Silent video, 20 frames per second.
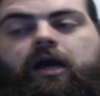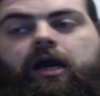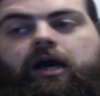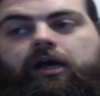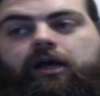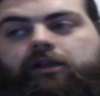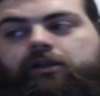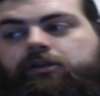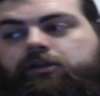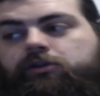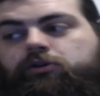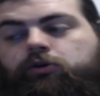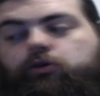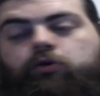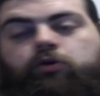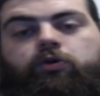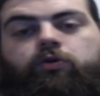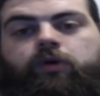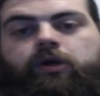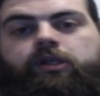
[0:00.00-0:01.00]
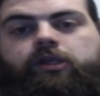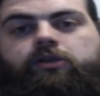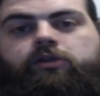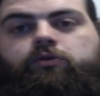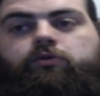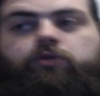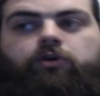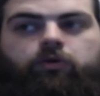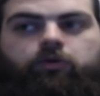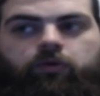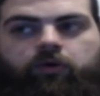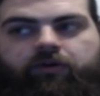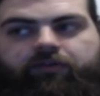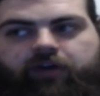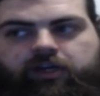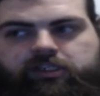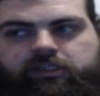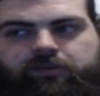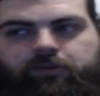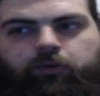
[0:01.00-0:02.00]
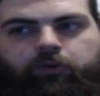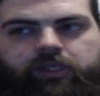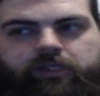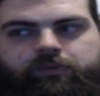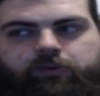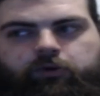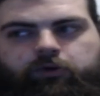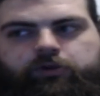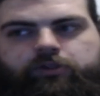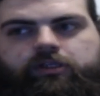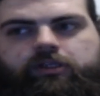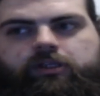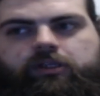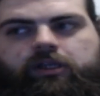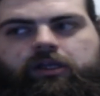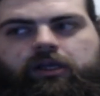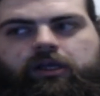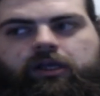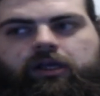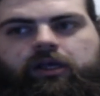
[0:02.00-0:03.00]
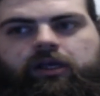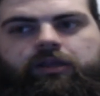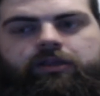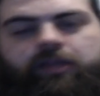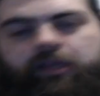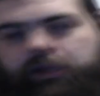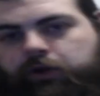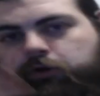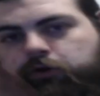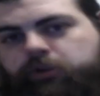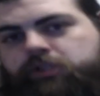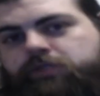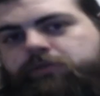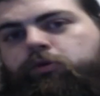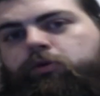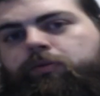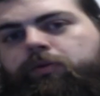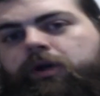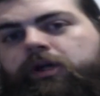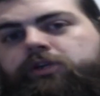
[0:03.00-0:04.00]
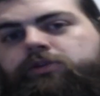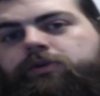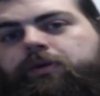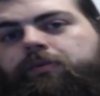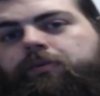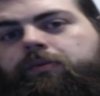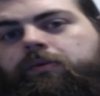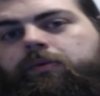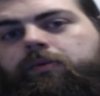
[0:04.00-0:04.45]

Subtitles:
and don't go in going, oh, if I support this person, then they're going to support my stream.